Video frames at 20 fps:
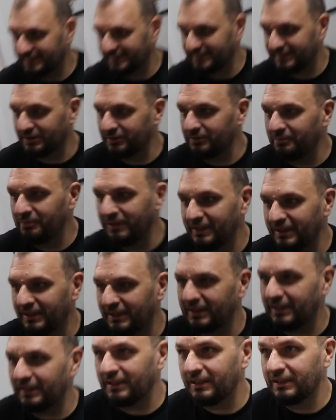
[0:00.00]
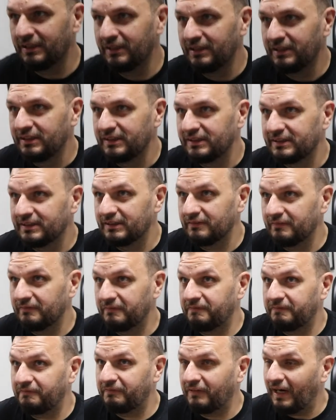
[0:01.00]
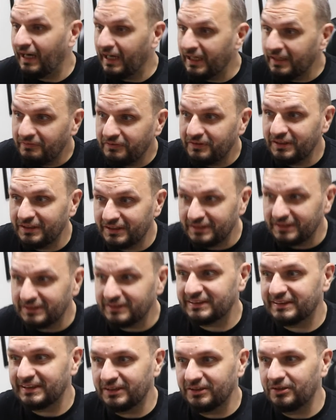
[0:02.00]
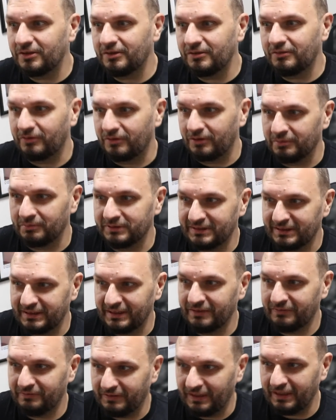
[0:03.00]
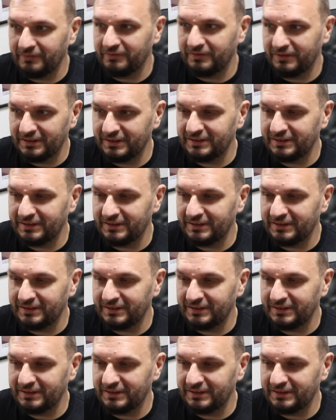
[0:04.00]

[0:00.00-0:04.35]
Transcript: Serbia, 5 years ago, almost like 5